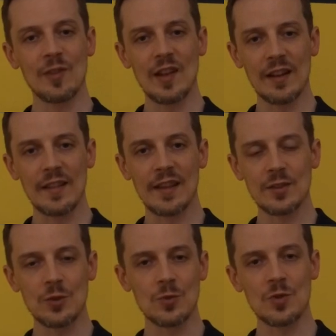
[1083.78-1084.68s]
select
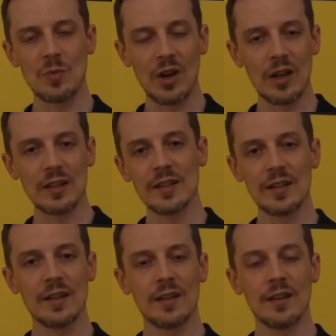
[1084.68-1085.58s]
that too small,
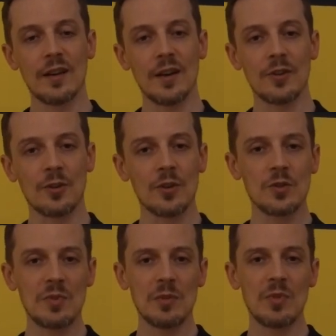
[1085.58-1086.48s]
you're going
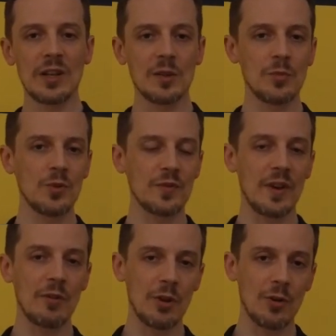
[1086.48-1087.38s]
to be building boost
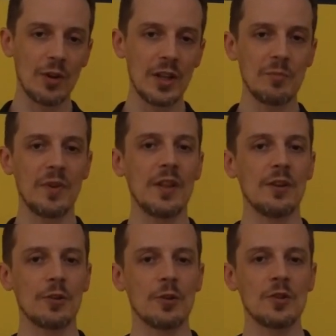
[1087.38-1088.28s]
very early, but then
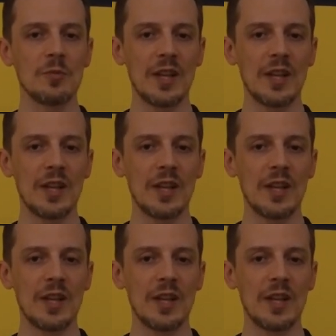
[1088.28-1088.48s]
you're going